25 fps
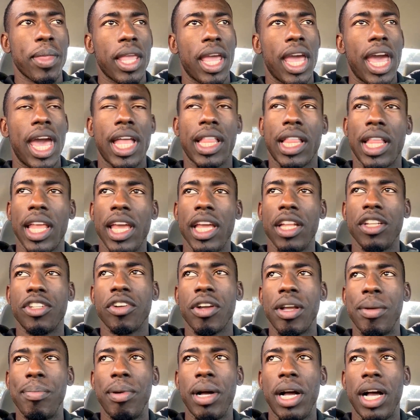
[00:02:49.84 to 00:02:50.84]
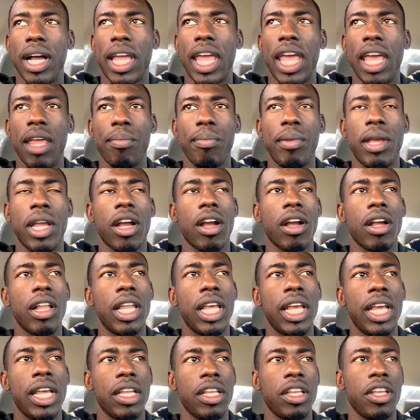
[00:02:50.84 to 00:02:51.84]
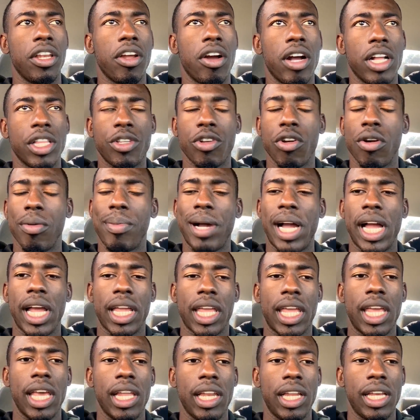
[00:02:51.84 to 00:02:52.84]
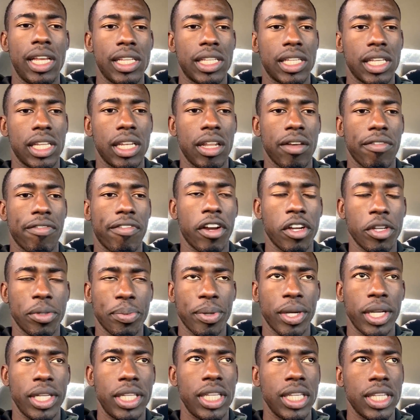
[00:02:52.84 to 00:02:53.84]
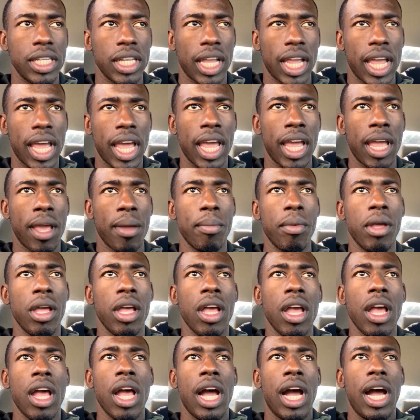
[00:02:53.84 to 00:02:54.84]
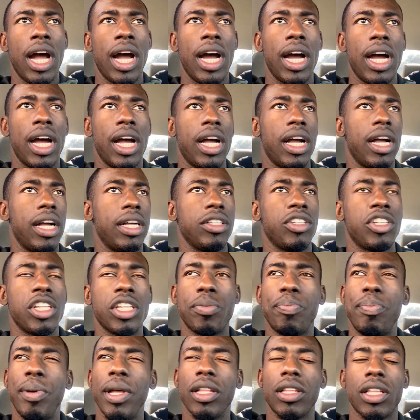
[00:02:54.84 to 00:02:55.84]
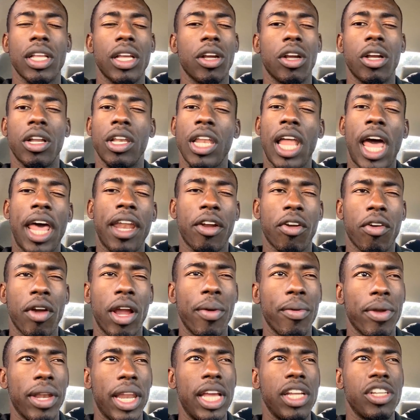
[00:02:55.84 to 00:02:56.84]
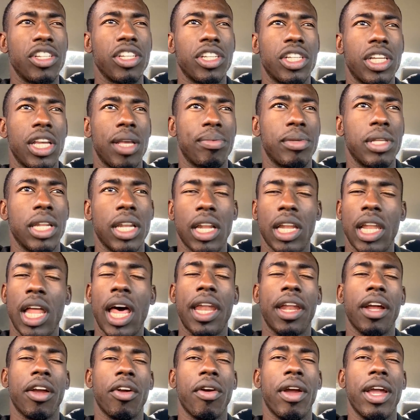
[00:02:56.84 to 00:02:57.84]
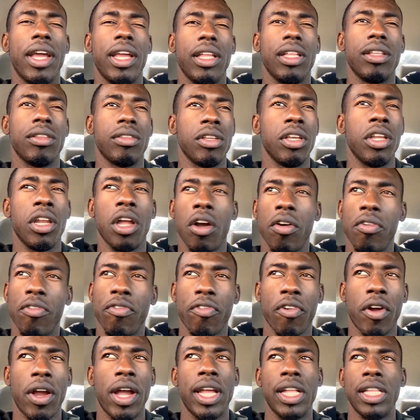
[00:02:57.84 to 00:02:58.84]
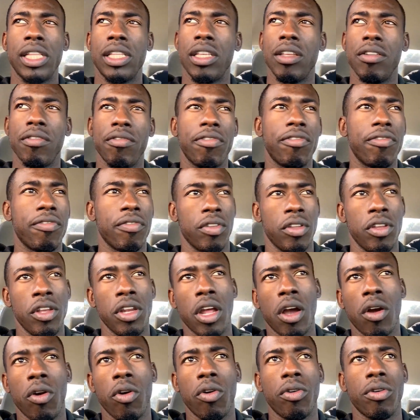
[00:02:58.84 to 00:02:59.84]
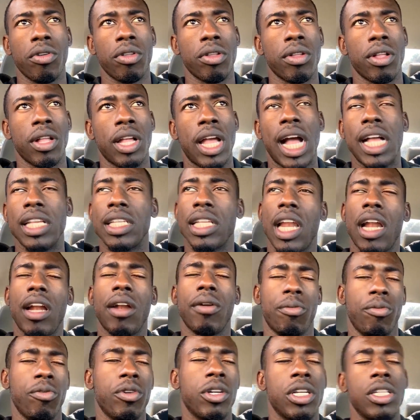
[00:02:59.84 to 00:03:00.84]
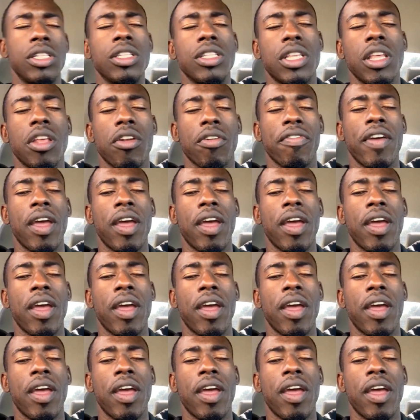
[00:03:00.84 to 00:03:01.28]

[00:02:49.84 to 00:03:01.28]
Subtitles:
had the injury bug hit me early, you know, I tore my Achilles in the first preseason game. Just built a lot of great relationships and a lot of great, you know, friends and, you know, guys that I consider